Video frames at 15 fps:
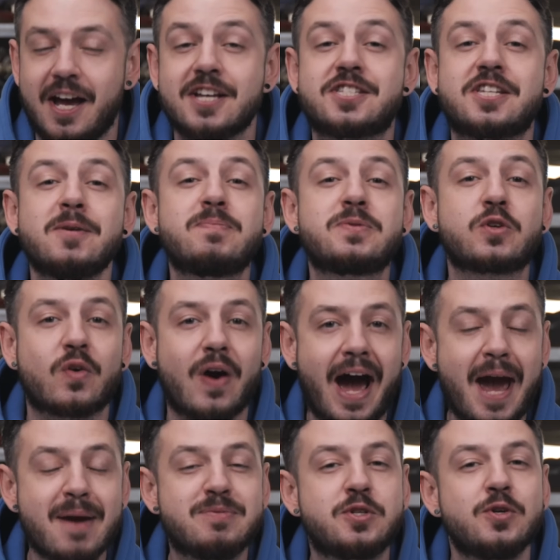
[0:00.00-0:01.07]

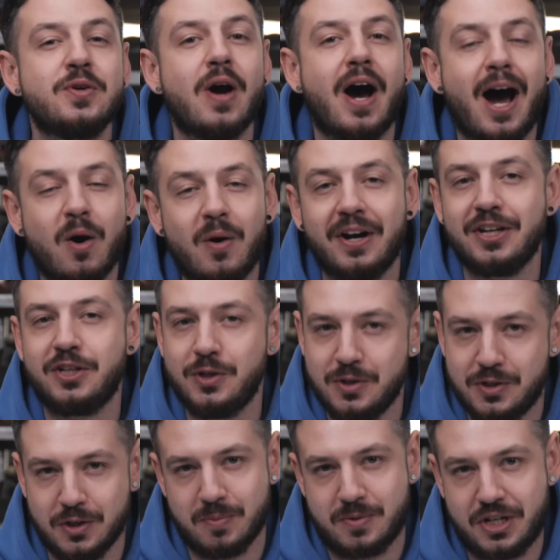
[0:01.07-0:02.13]
Subscribe to our
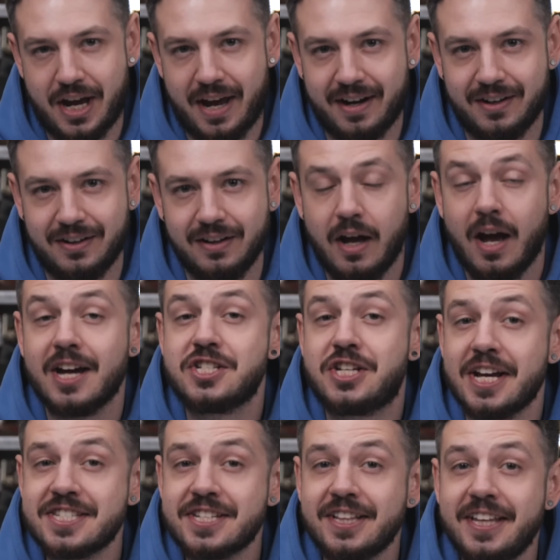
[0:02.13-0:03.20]
YouTube channel.
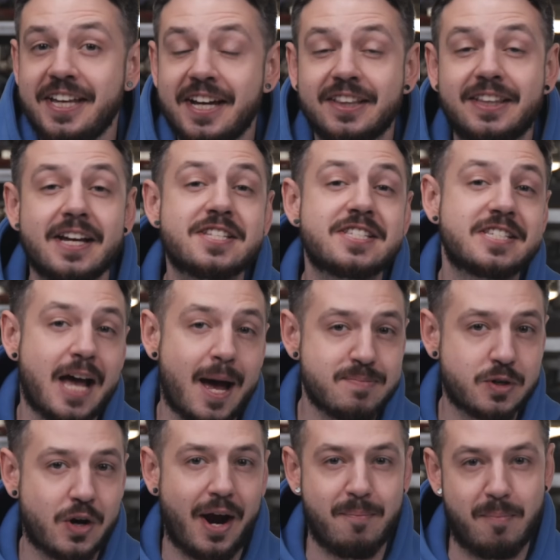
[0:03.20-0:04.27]
Just click the
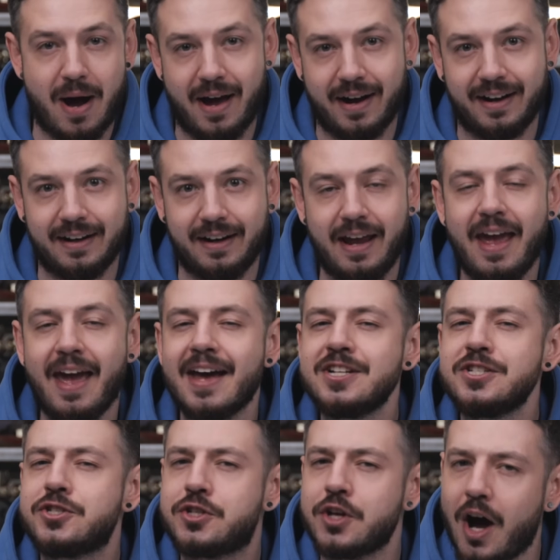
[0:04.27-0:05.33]
subscribe button
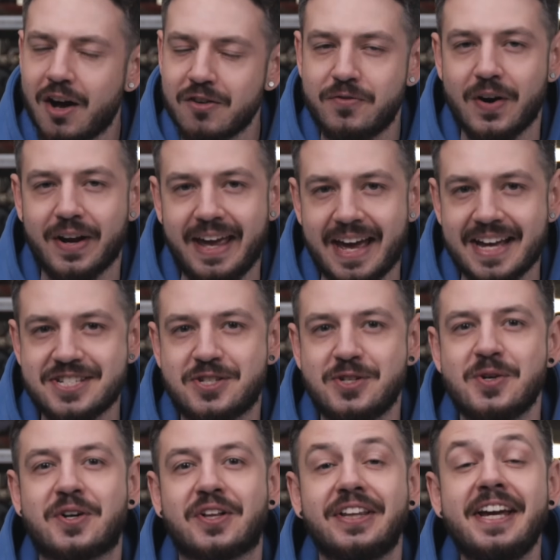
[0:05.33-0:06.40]
and don't forget
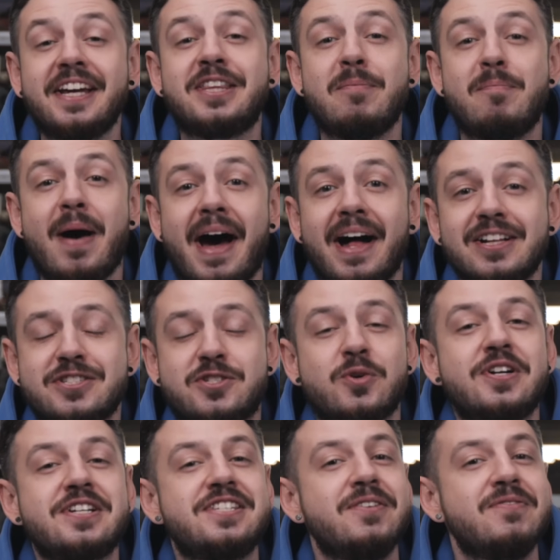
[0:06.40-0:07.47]
to click the bell to
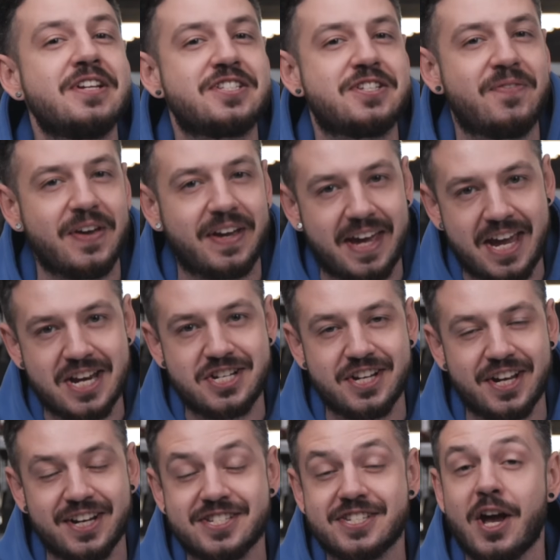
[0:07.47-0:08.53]
receive
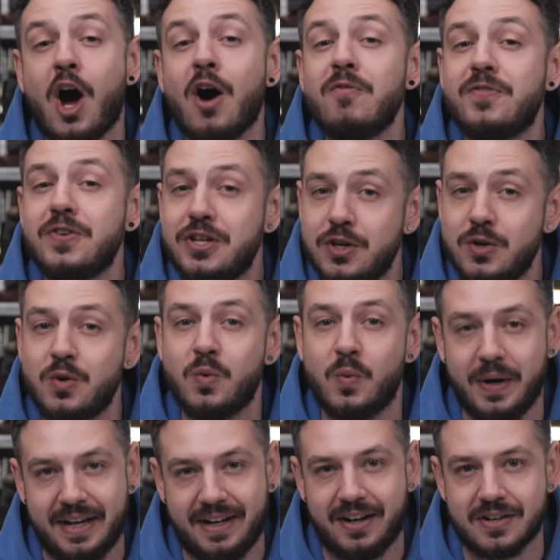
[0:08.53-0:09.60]
notifications of new
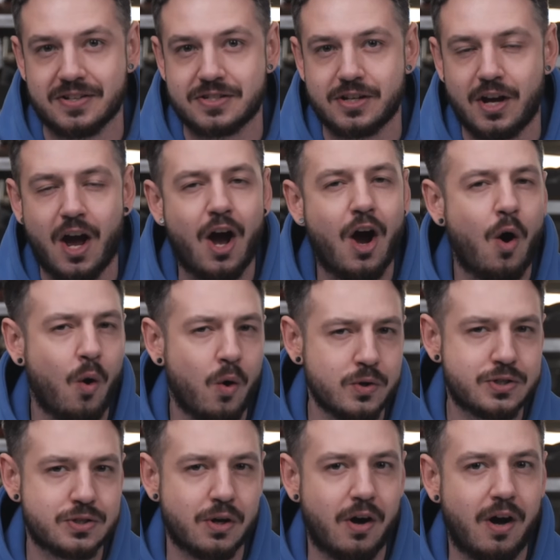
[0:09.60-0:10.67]
videos.
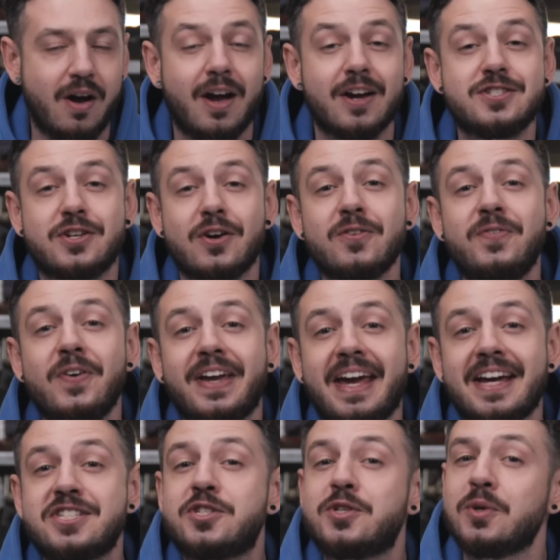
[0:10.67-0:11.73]
Also, don't
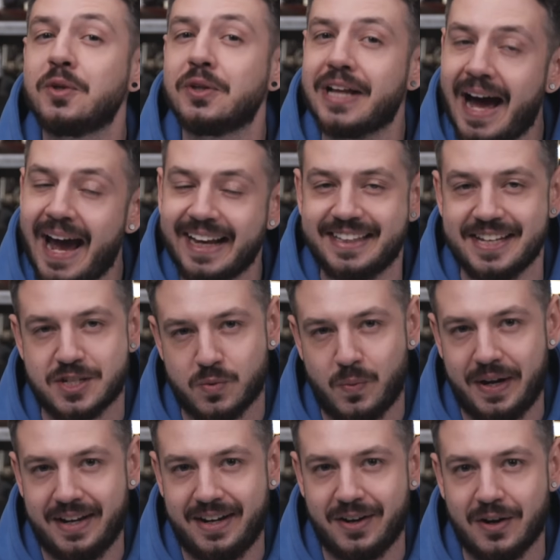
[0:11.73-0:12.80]
forget to like this
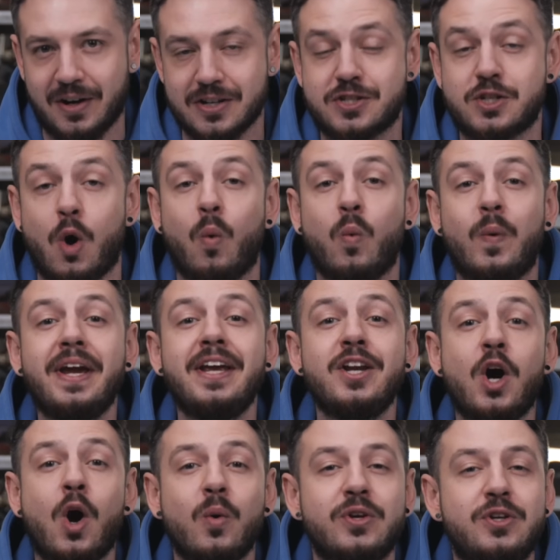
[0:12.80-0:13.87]
video so we
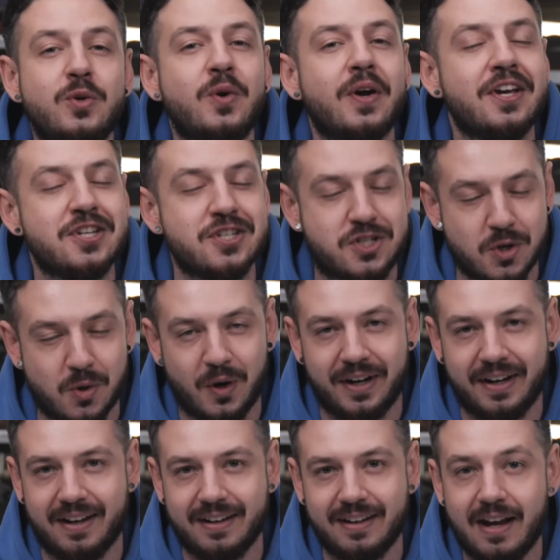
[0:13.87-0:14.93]
know you enjoyed
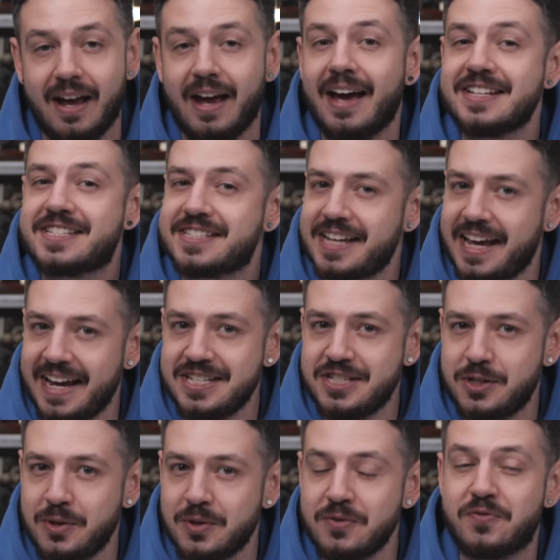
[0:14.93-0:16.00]
it. Stay
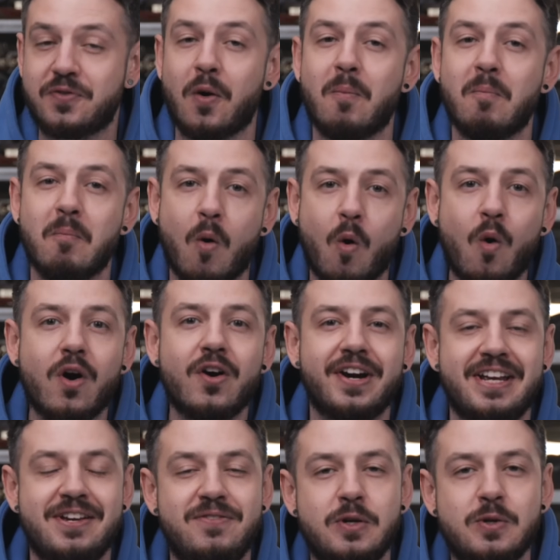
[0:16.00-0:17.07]
tuned for more
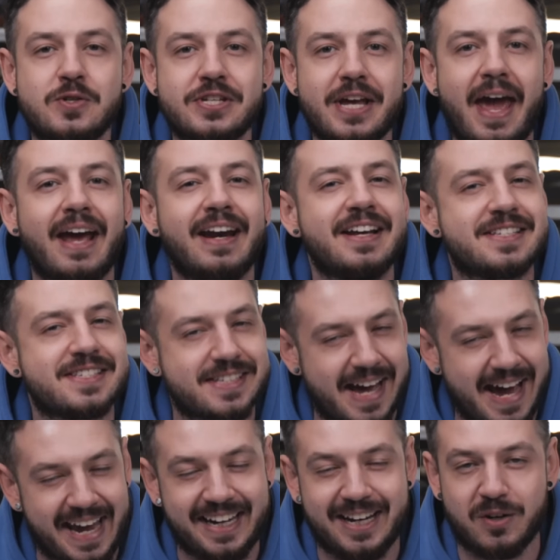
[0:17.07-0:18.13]
reviews and
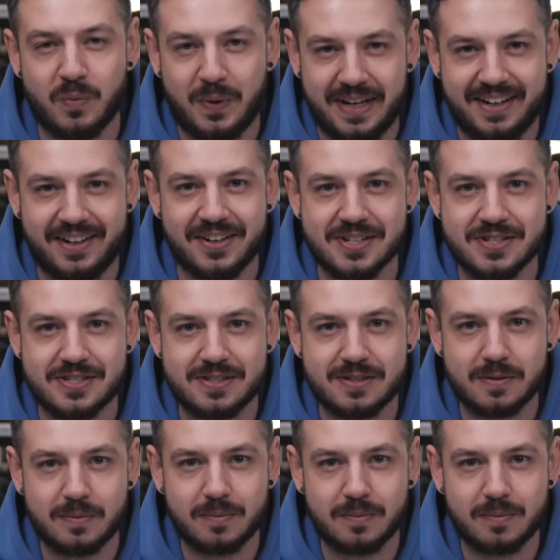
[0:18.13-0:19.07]
exciting videos.